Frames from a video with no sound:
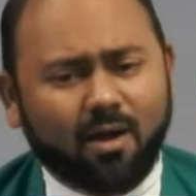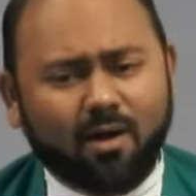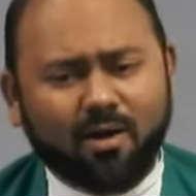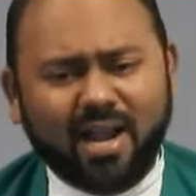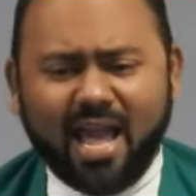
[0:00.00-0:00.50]

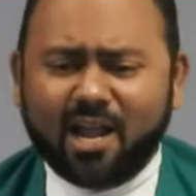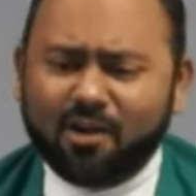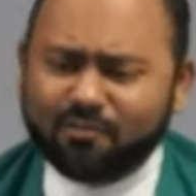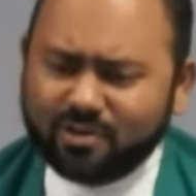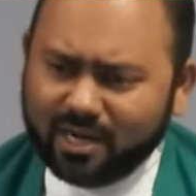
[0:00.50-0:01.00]
or lack
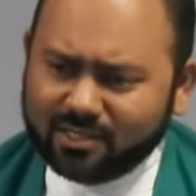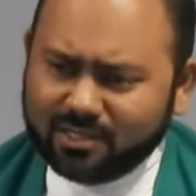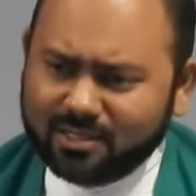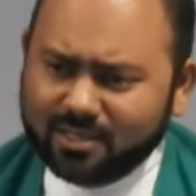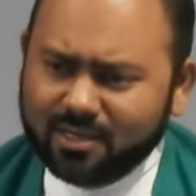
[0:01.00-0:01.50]
of
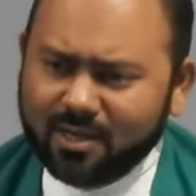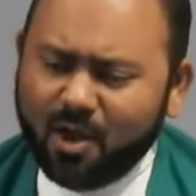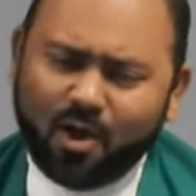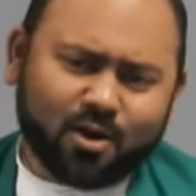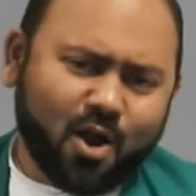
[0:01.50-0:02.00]
trust
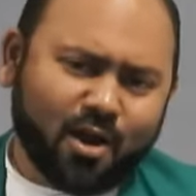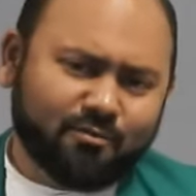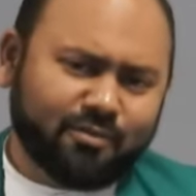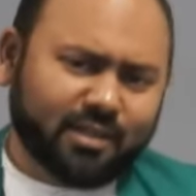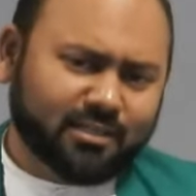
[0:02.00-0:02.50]
or
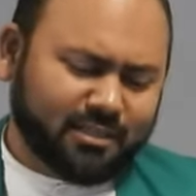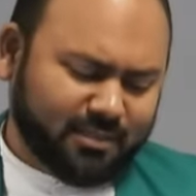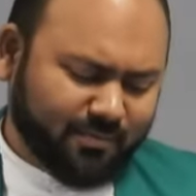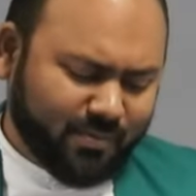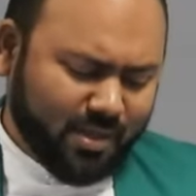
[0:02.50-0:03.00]
confidence.